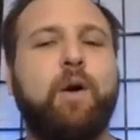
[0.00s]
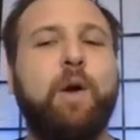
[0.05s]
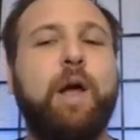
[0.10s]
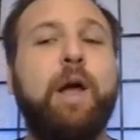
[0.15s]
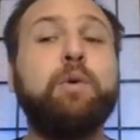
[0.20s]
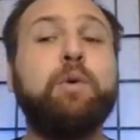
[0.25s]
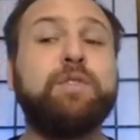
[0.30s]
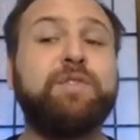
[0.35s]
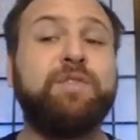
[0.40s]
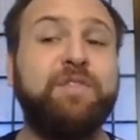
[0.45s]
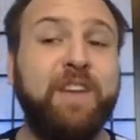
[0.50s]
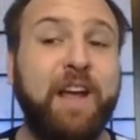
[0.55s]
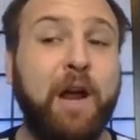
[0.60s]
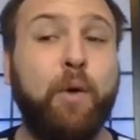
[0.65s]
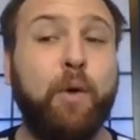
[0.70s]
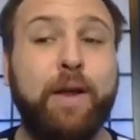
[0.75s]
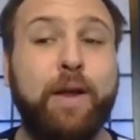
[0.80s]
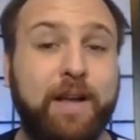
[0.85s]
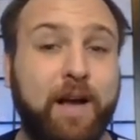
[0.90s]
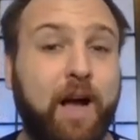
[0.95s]
it was
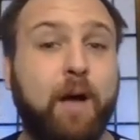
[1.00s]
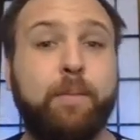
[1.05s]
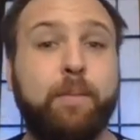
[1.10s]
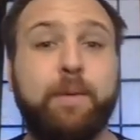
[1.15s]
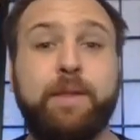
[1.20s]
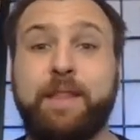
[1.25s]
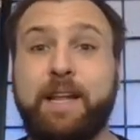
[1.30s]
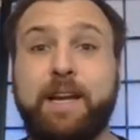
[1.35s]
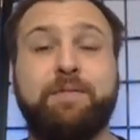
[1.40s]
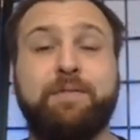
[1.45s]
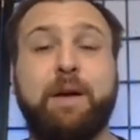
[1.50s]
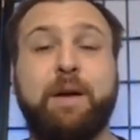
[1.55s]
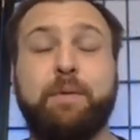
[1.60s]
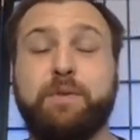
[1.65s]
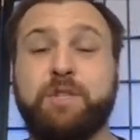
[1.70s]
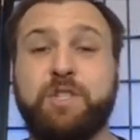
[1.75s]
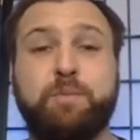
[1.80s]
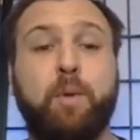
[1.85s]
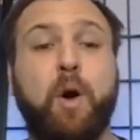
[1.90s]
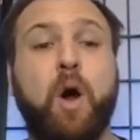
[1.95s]
very common that if I was
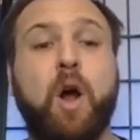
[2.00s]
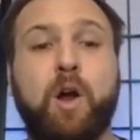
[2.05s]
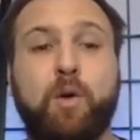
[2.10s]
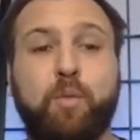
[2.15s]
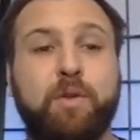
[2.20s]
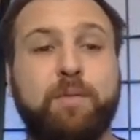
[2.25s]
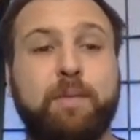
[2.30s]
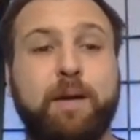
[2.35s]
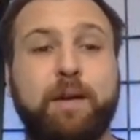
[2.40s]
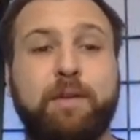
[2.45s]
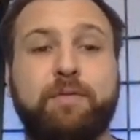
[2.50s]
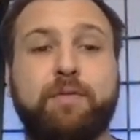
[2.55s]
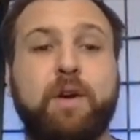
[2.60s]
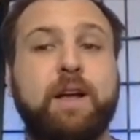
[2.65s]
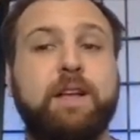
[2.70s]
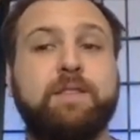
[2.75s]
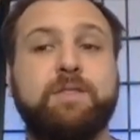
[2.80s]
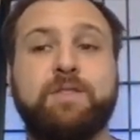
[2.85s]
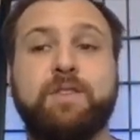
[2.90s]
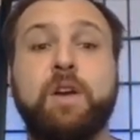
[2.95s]
sparring with my
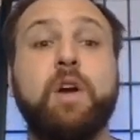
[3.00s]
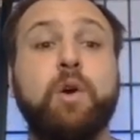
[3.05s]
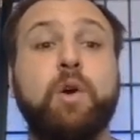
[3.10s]
friends,